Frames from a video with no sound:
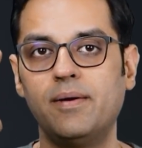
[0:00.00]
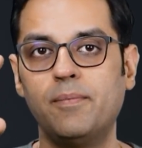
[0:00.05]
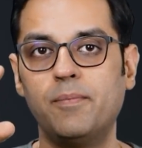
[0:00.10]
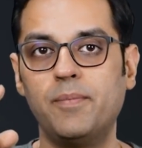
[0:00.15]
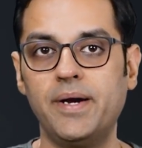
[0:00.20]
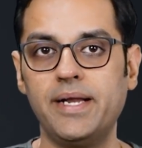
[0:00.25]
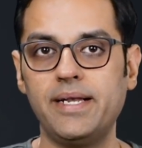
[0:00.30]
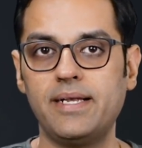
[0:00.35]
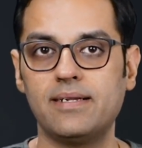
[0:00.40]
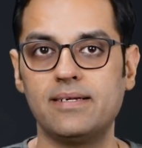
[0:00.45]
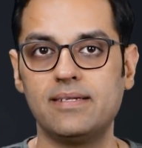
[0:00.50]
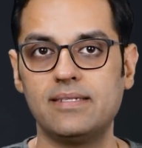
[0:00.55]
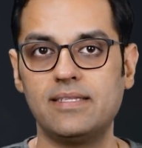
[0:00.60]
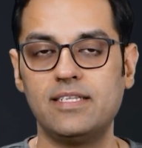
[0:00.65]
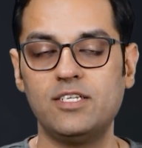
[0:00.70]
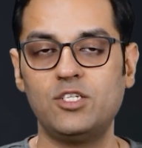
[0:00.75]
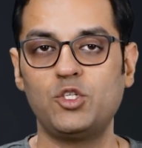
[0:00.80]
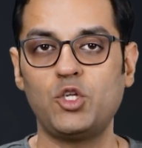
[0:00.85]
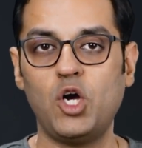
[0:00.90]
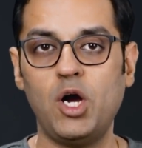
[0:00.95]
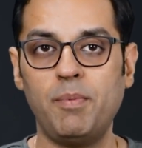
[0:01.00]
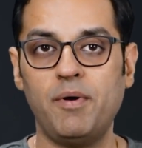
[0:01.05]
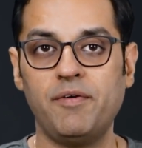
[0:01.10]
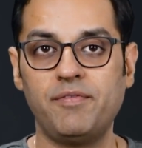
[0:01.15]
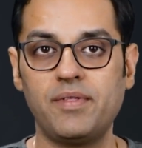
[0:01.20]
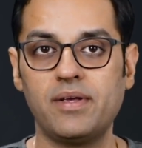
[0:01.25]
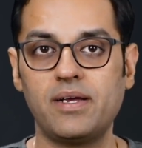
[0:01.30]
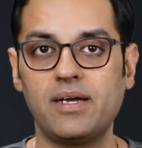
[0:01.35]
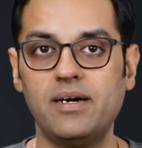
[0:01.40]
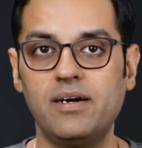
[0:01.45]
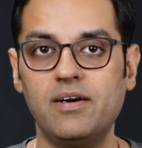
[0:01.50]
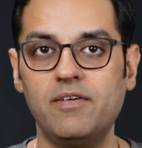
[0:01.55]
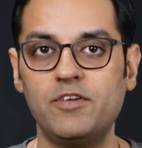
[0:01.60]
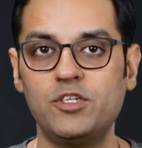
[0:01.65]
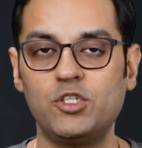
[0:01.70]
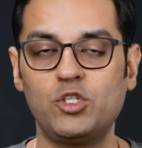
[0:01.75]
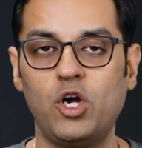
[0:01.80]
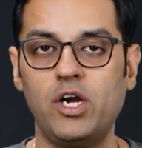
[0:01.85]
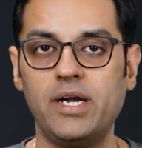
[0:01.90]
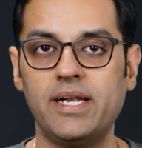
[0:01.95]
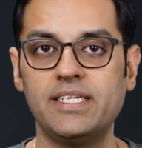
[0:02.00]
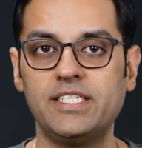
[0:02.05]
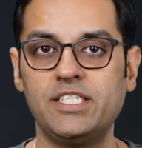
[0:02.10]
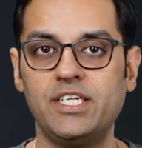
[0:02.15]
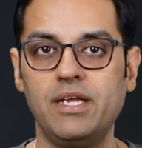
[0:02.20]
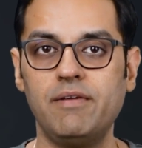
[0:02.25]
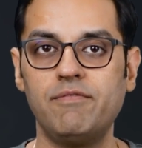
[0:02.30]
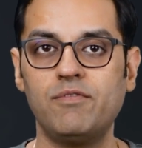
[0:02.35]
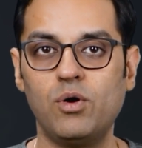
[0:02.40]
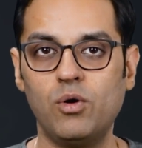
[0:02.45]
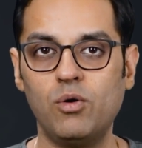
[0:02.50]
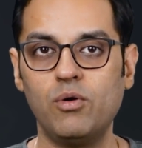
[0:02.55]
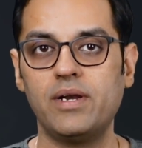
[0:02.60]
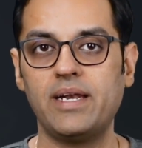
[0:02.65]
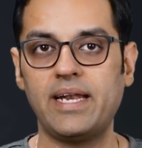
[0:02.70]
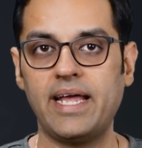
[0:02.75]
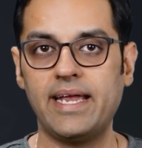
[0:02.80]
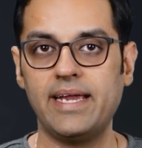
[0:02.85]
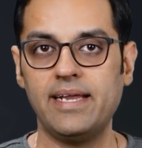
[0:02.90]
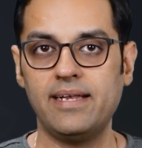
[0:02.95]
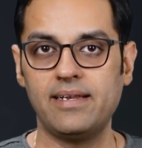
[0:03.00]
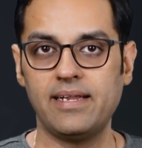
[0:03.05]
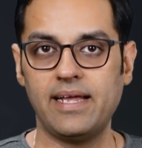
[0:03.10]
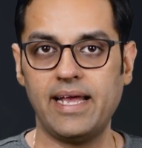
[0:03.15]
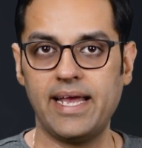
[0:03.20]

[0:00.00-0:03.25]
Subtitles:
But this top of the curve is not achieved overnight,